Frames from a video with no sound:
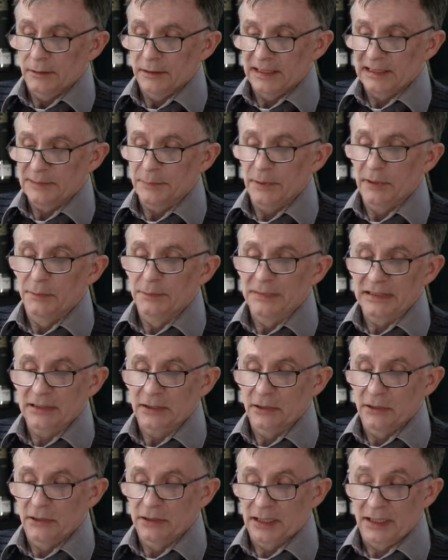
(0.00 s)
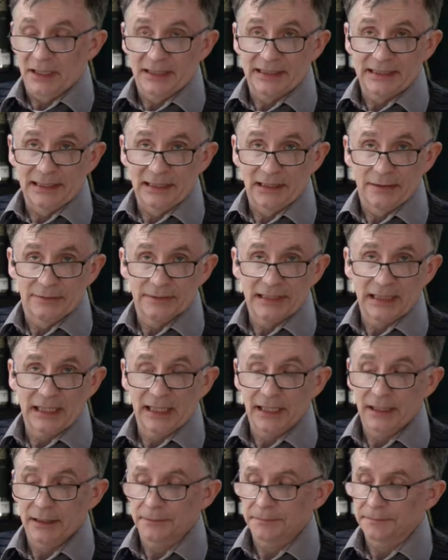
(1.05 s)
This poem is called Ourselves
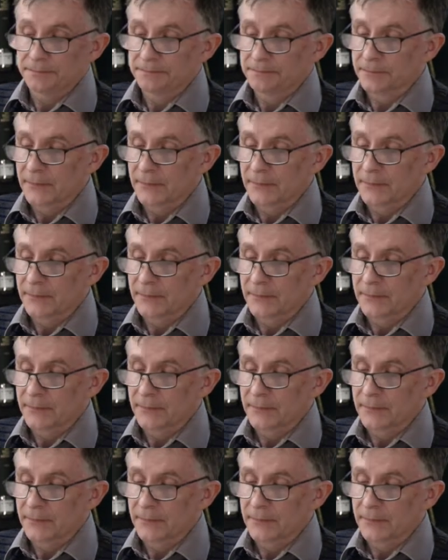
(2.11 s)
Again,